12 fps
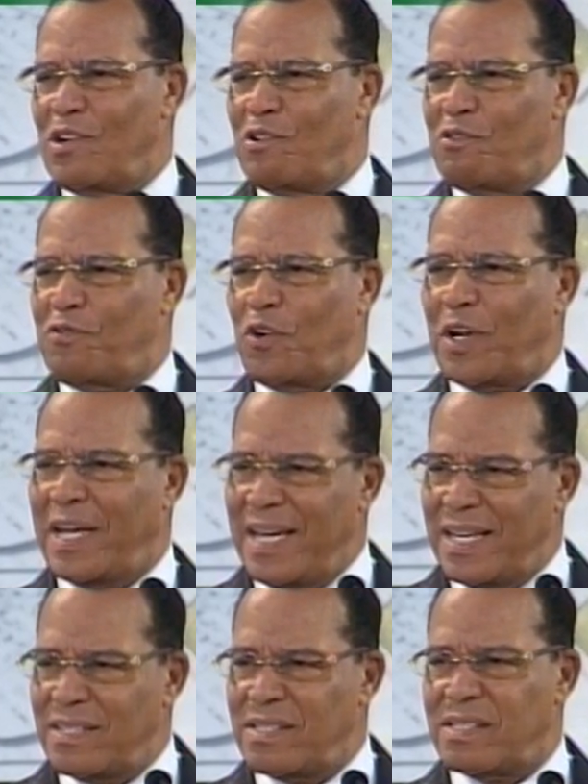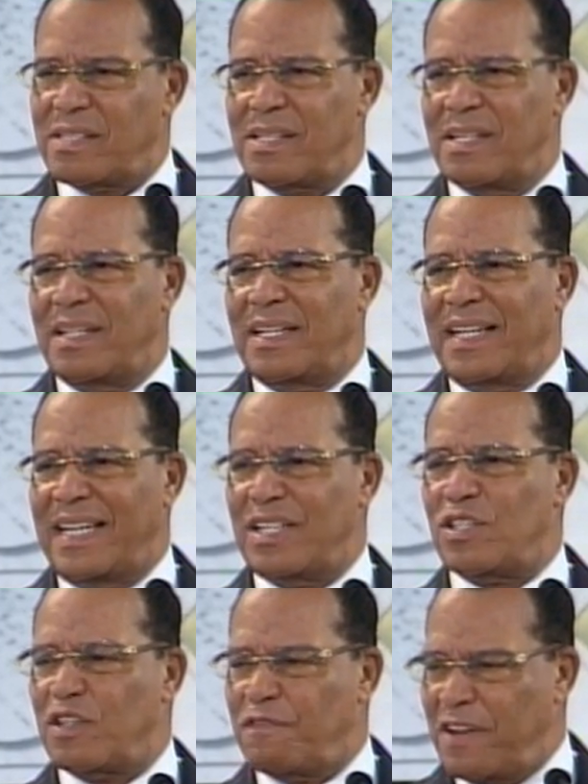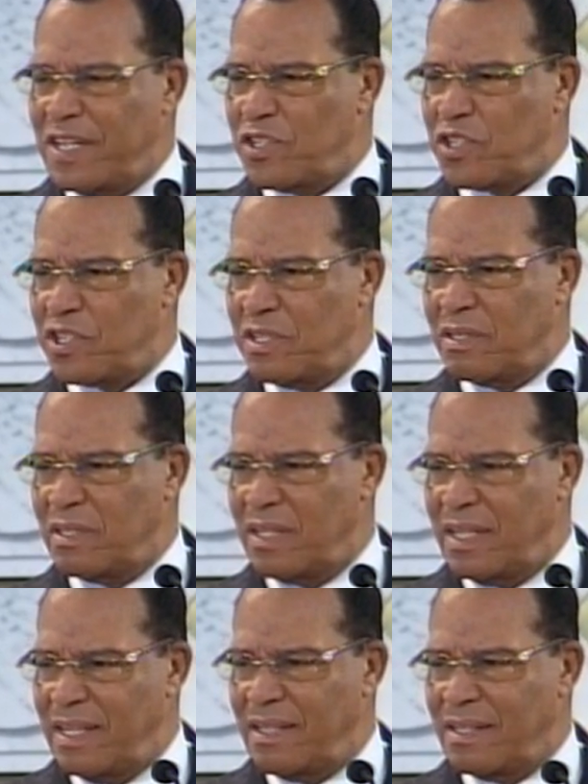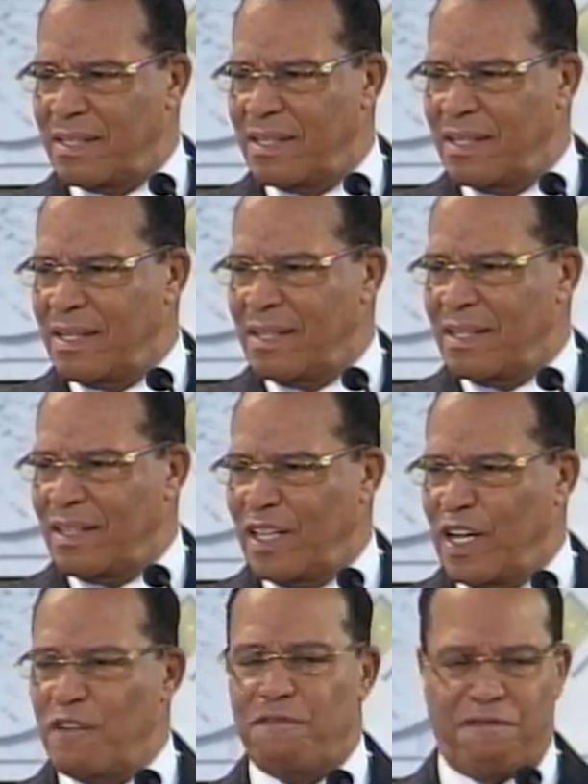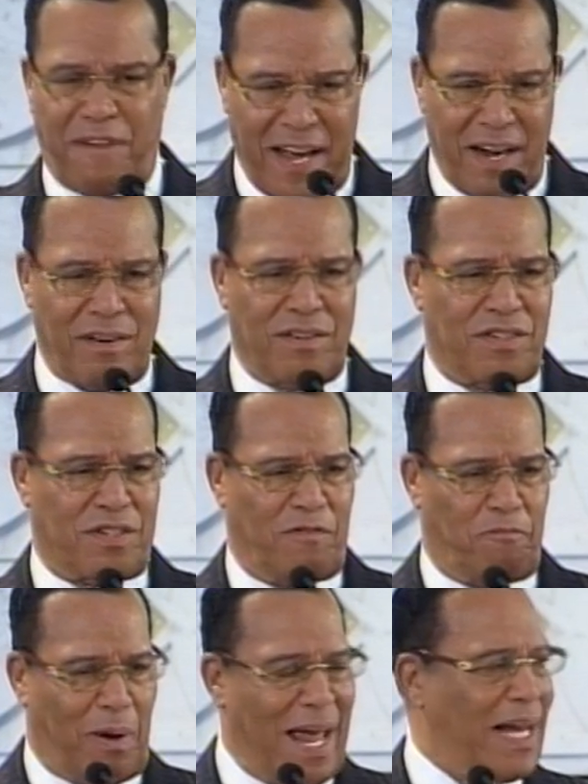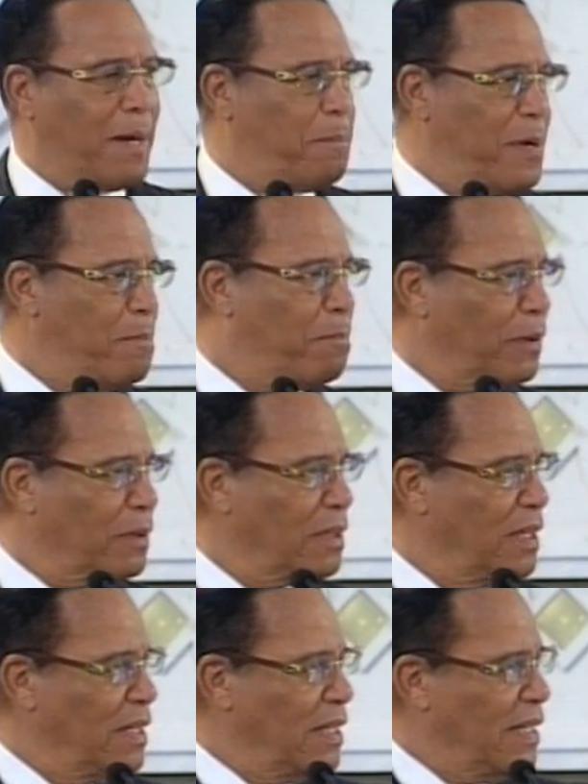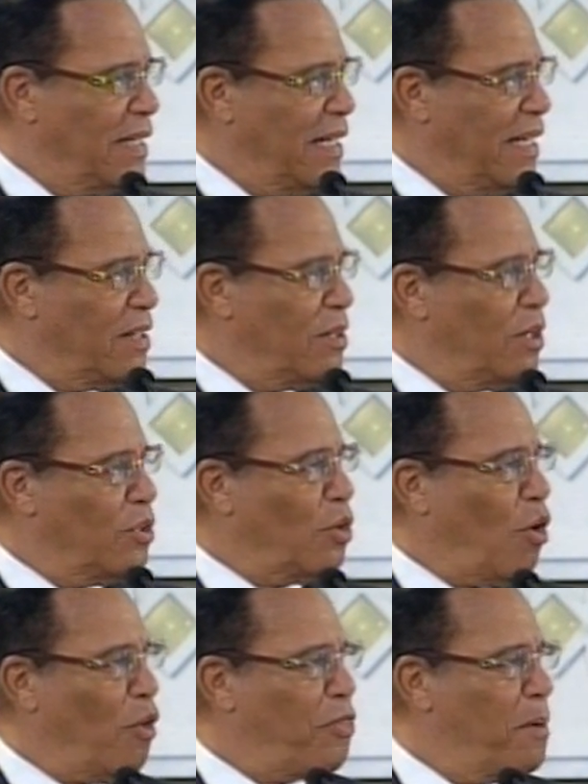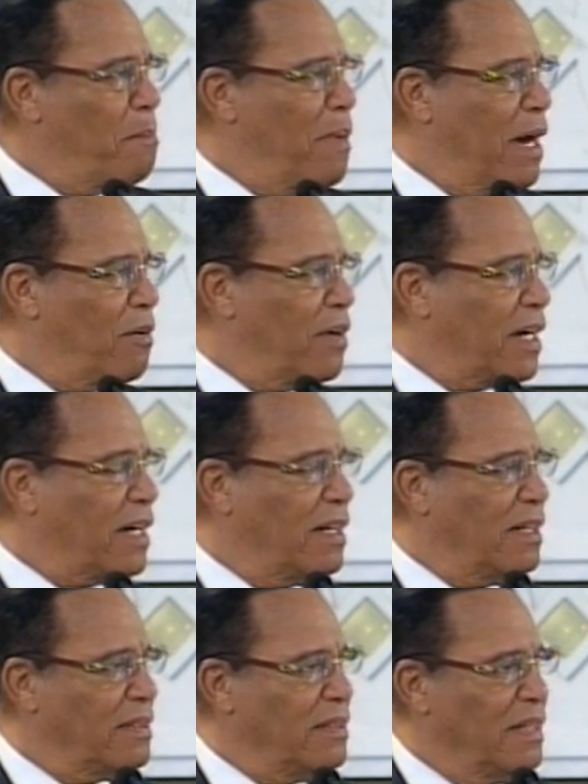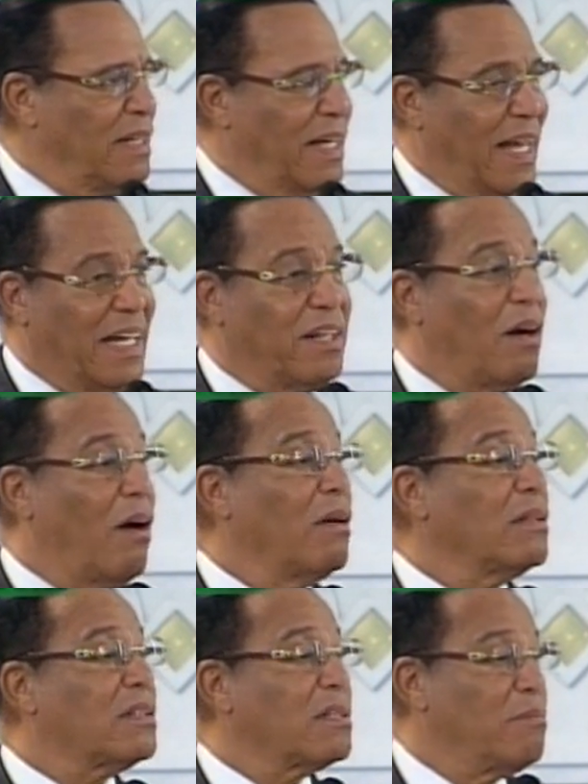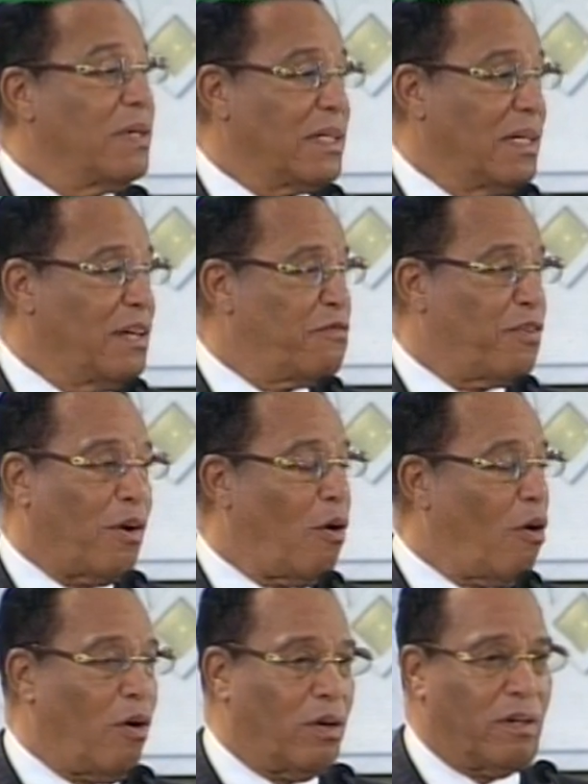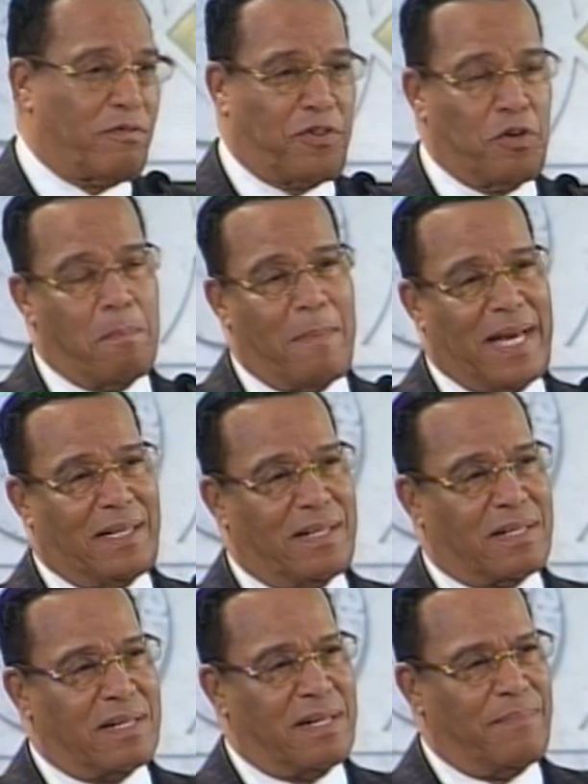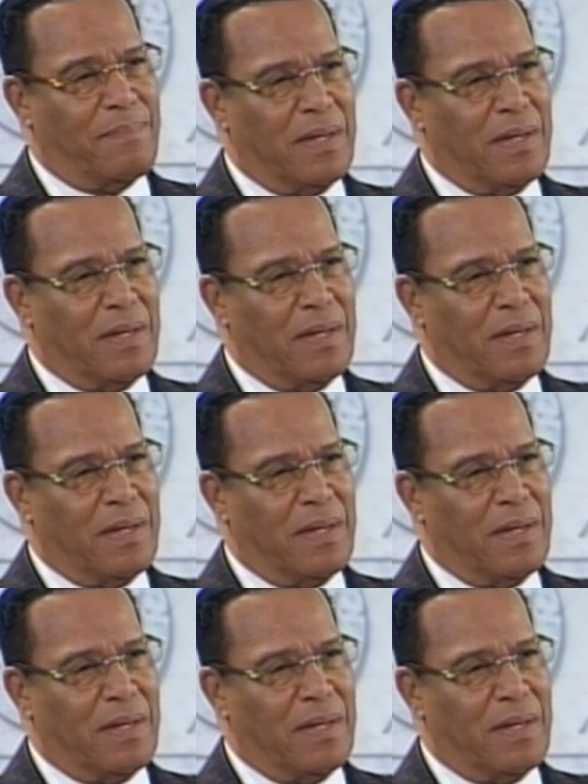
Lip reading: for his intervention in the affairs of black people in North America and ultimately for all of humanity,